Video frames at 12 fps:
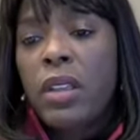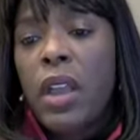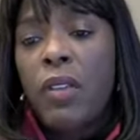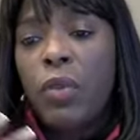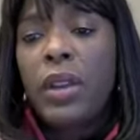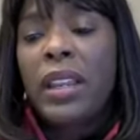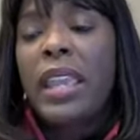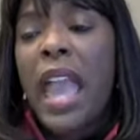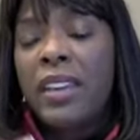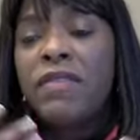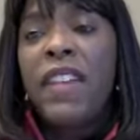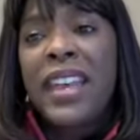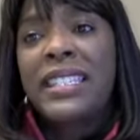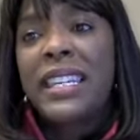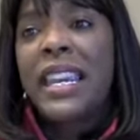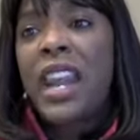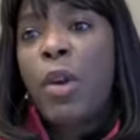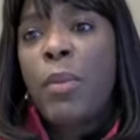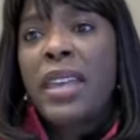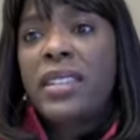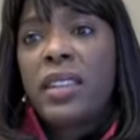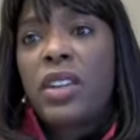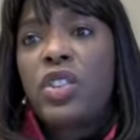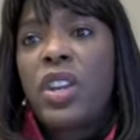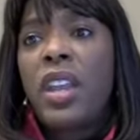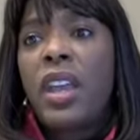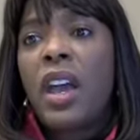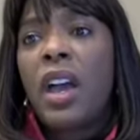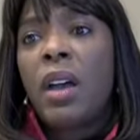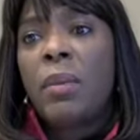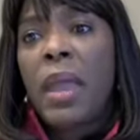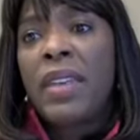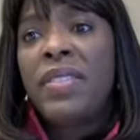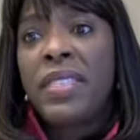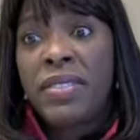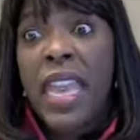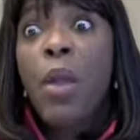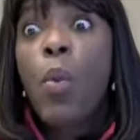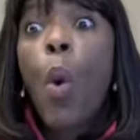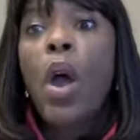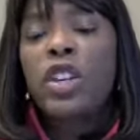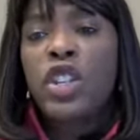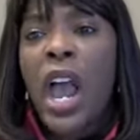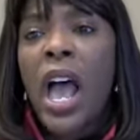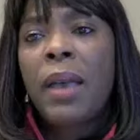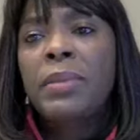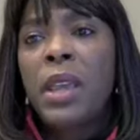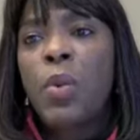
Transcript: have really gotten vested in our message, and they want jobs.